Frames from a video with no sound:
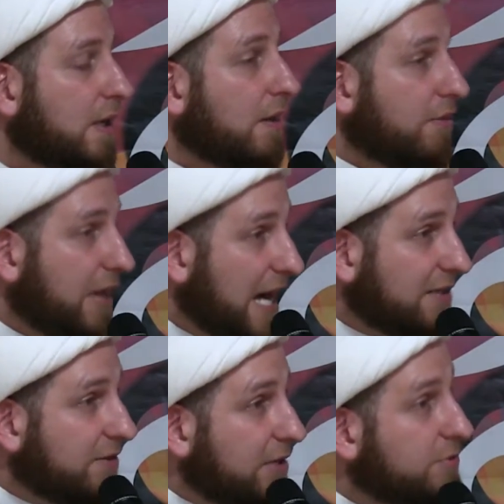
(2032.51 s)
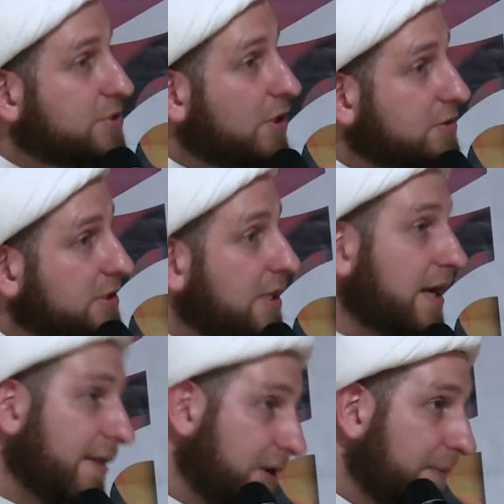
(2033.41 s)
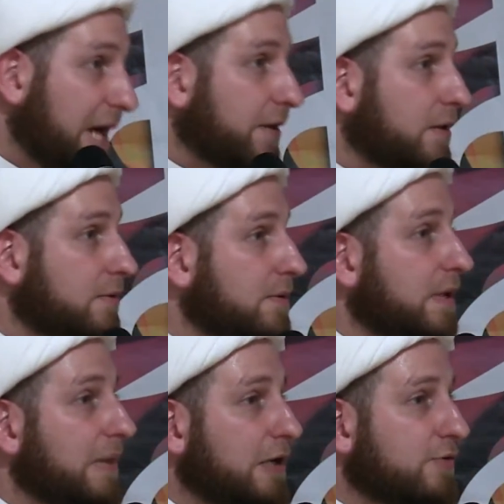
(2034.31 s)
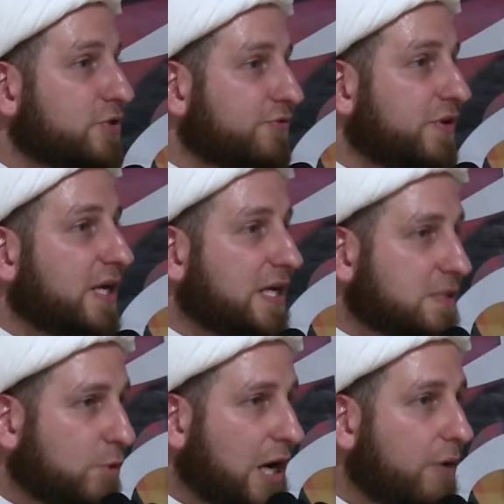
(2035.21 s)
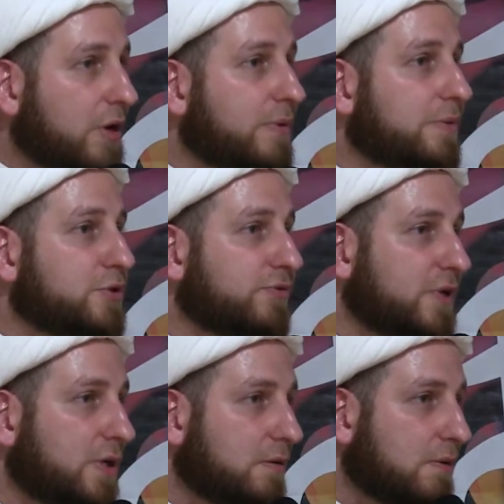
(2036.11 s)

That then resulted in another battle, the Battle of Safin against Muawiyah ibn Abi Sufyan.